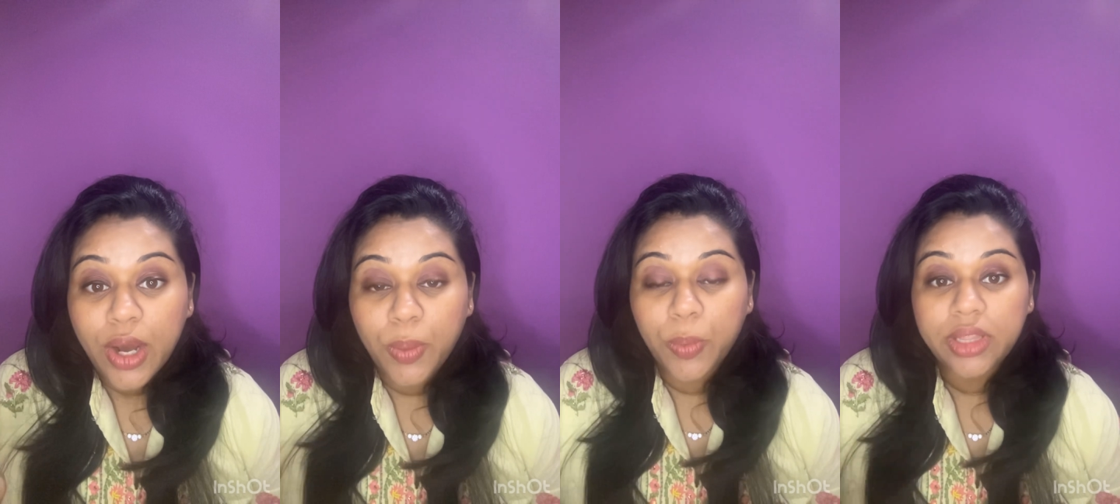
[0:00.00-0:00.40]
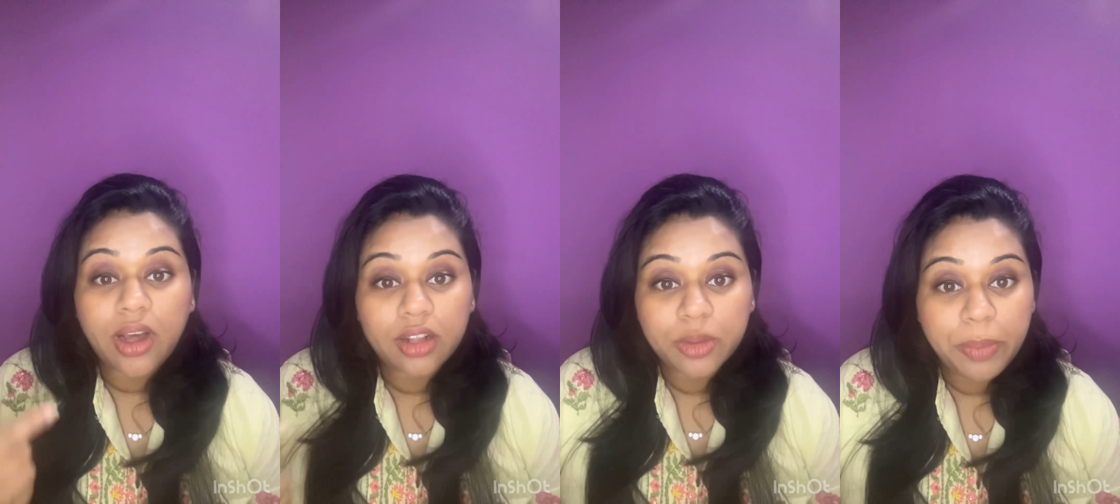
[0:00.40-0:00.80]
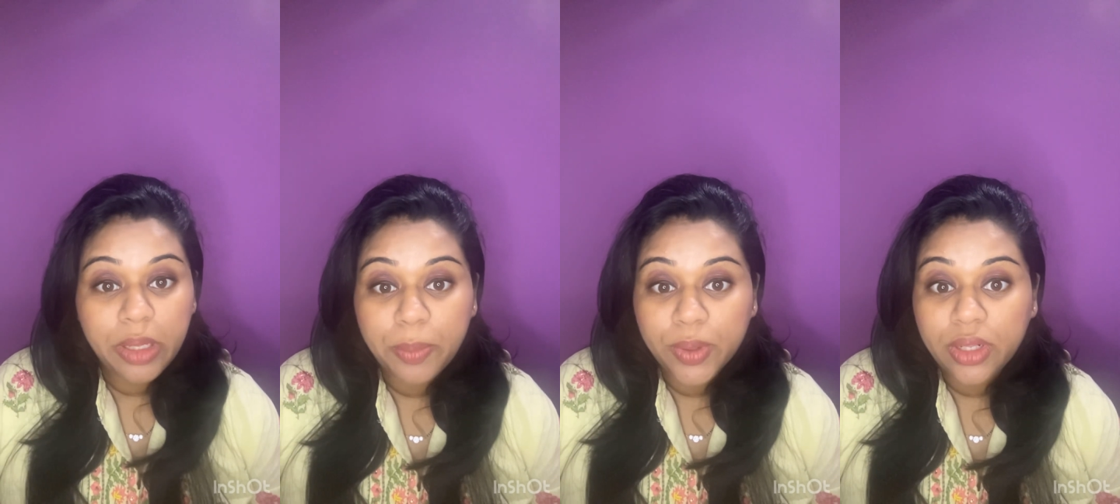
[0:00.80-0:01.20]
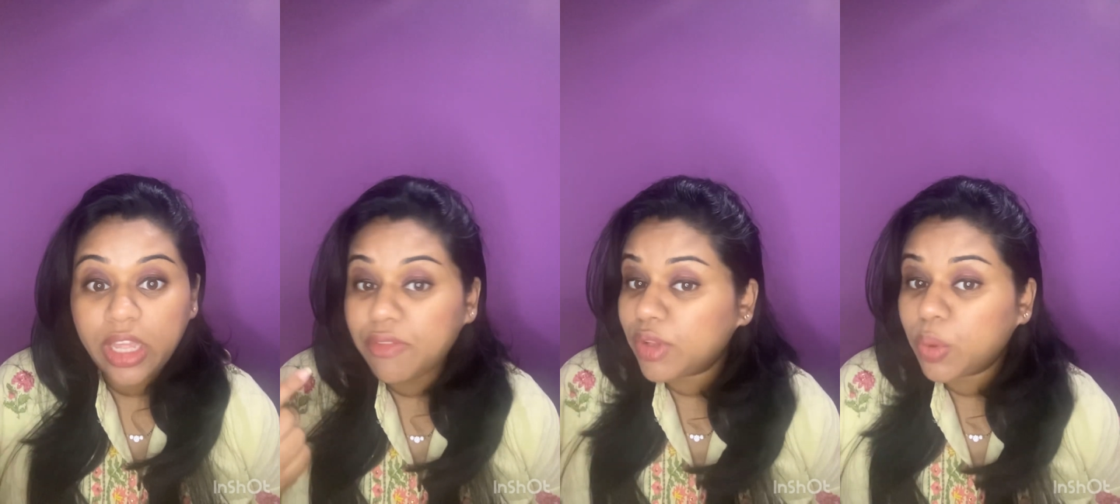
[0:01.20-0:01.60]
with other people,
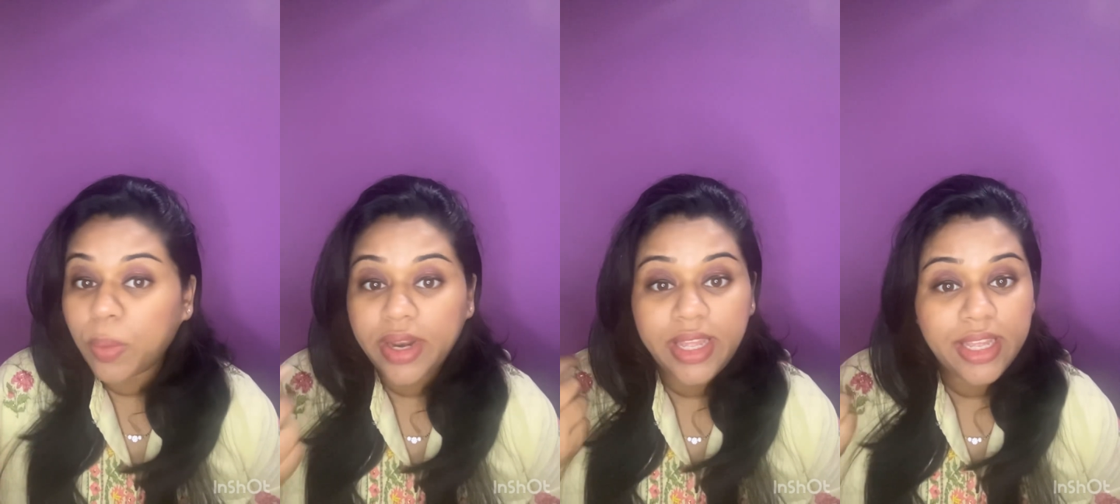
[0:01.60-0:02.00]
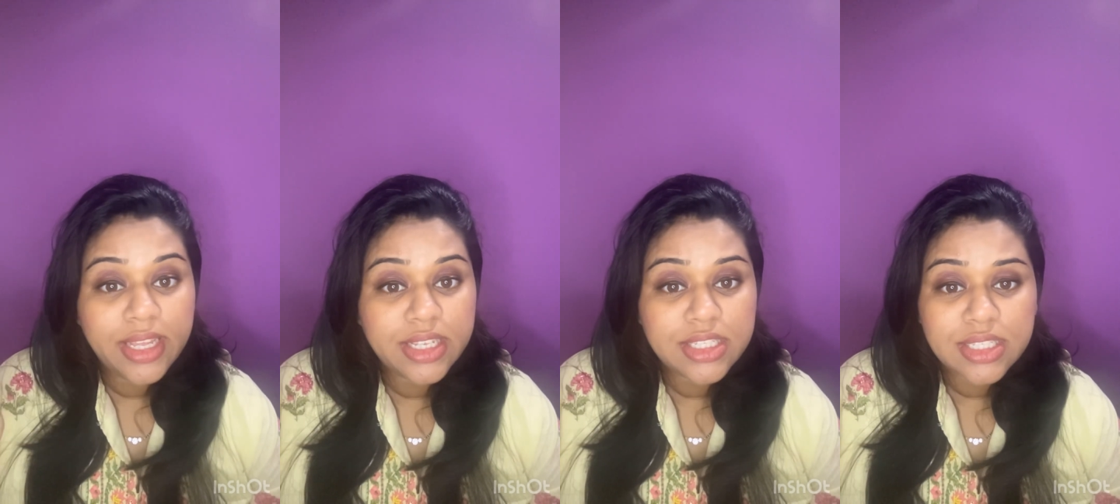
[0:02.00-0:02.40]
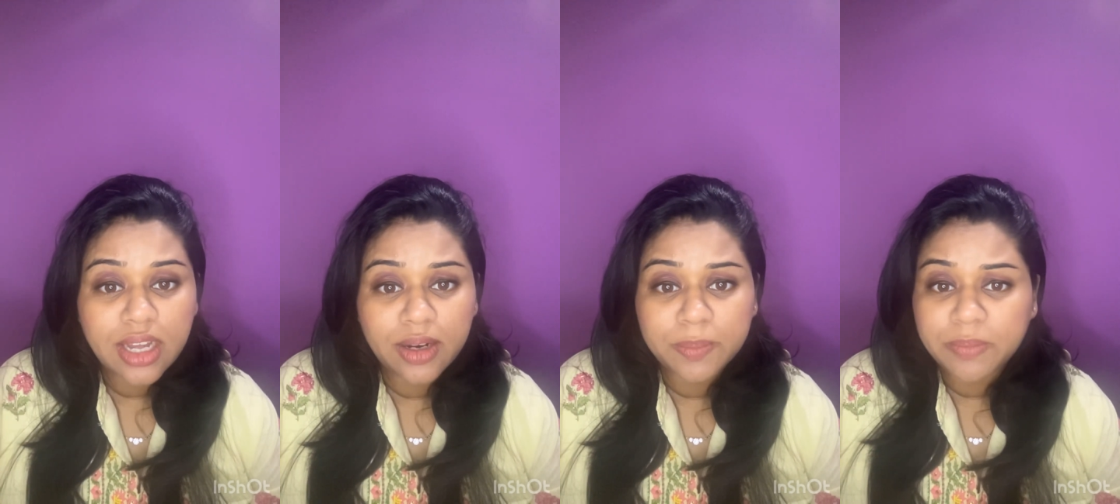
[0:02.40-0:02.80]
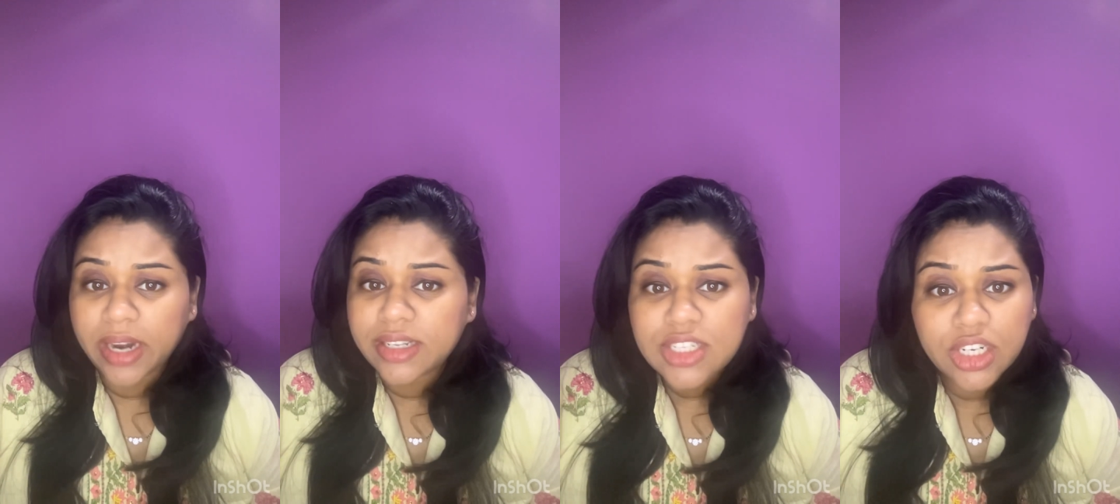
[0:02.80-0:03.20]
even though when he is
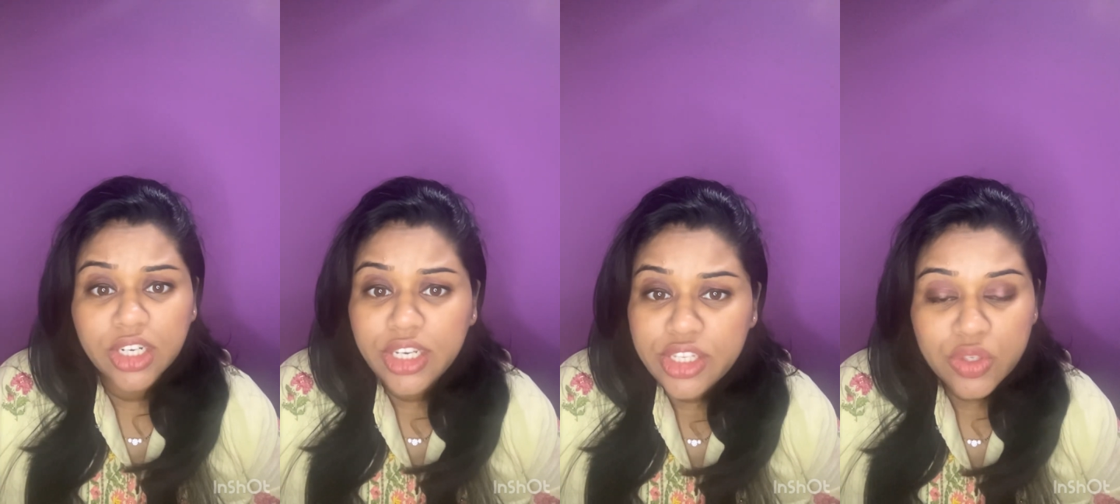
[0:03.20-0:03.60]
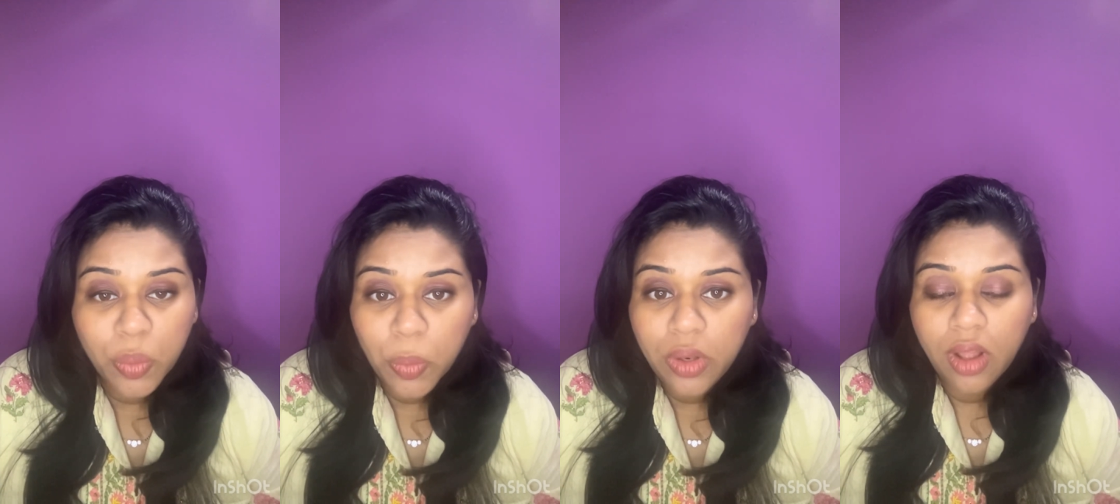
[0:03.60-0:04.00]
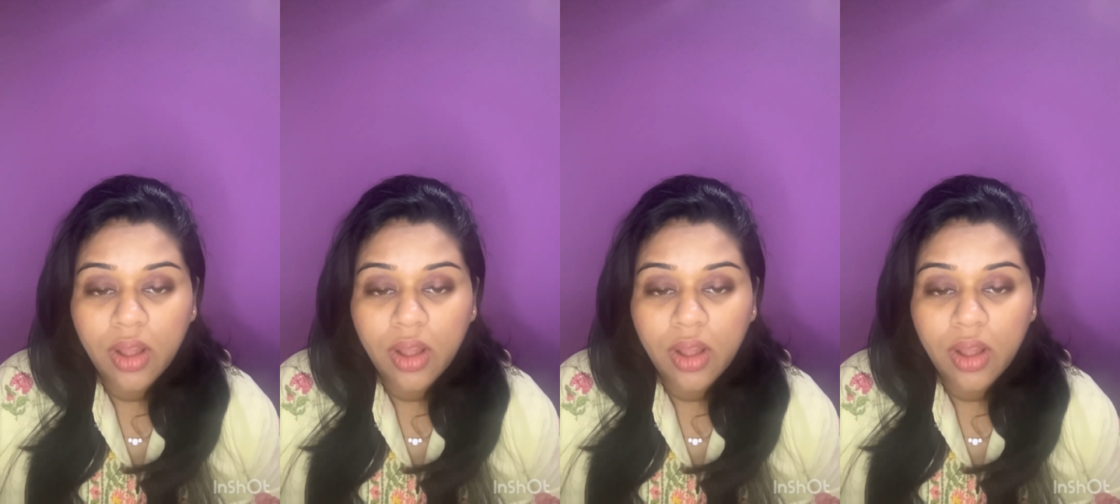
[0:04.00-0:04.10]
at his early school,